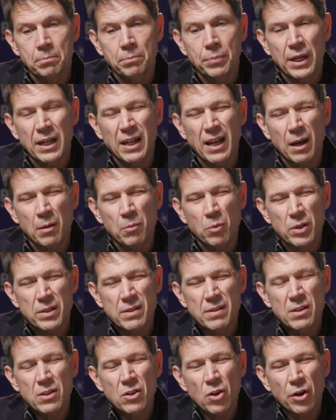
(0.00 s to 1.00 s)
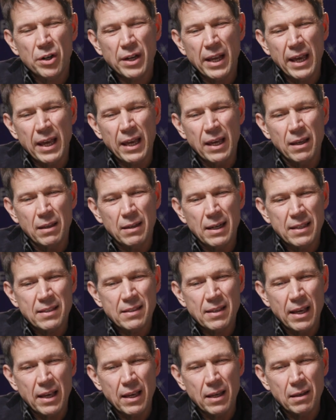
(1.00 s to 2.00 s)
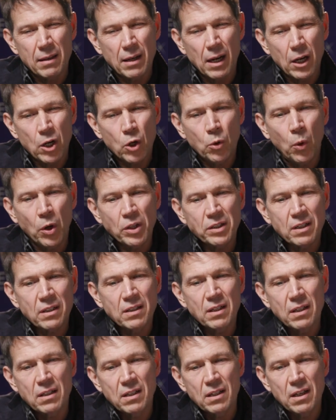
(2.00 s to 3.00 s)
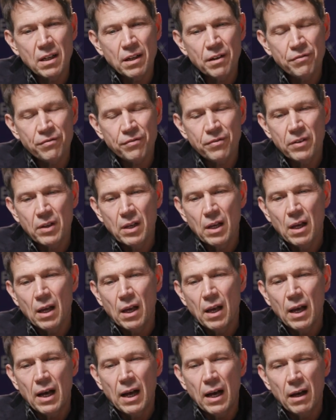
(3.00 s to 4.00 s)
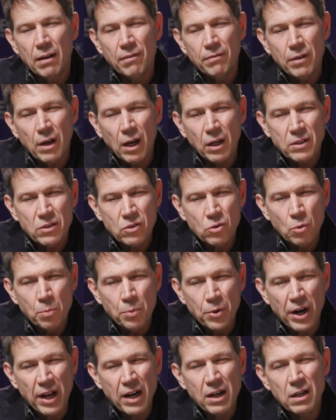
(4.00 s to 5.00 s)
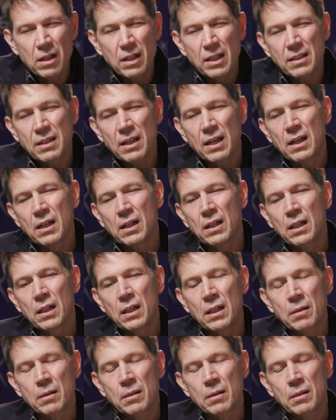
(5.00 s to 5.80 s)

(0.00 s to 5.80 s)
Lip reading: But I was not a, let's say, a quantitative, super analytical,